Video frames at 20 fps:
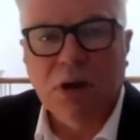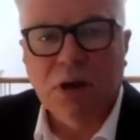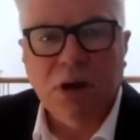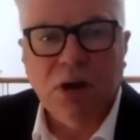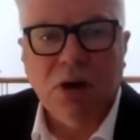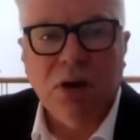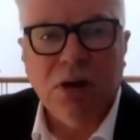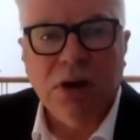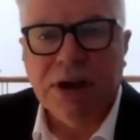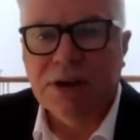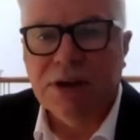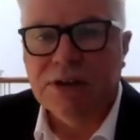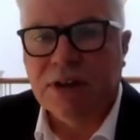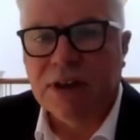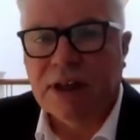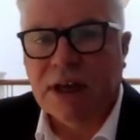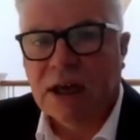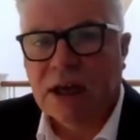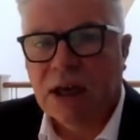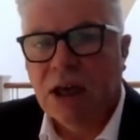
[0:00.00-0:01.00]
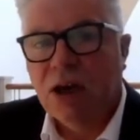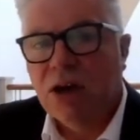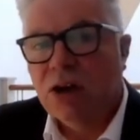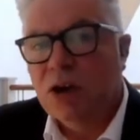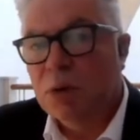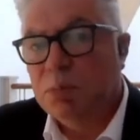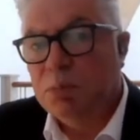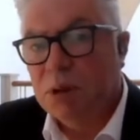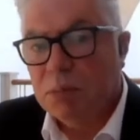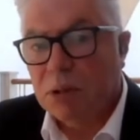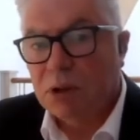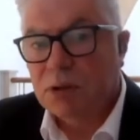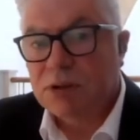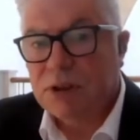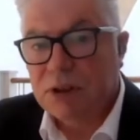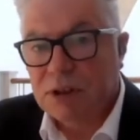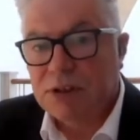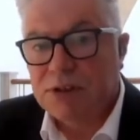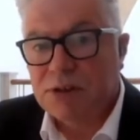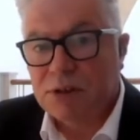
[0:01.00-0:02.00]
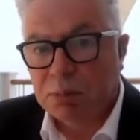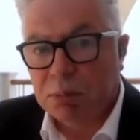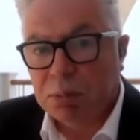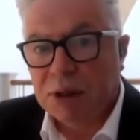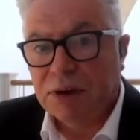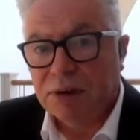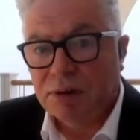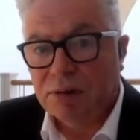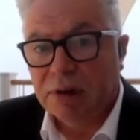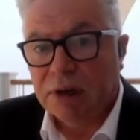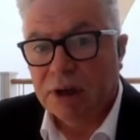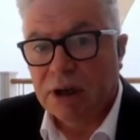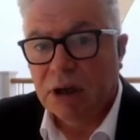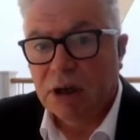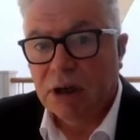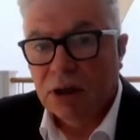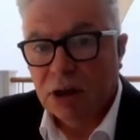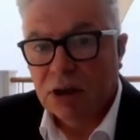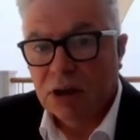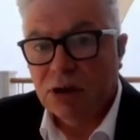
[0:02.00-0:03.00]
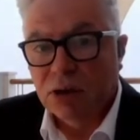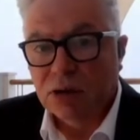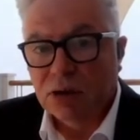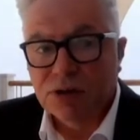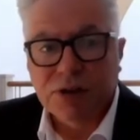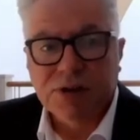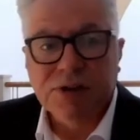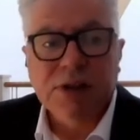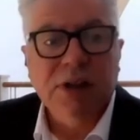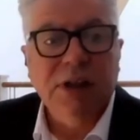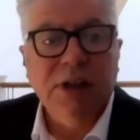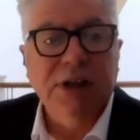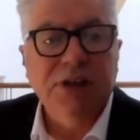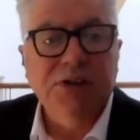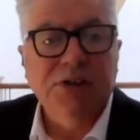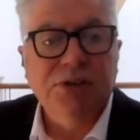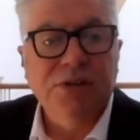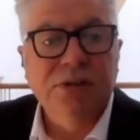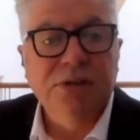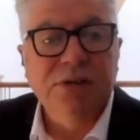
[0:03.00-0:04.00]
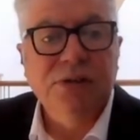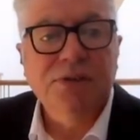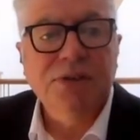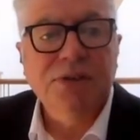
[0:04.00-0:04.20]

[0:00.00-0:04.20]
colleagues. And that could be multidisciplinary and not just clinicians.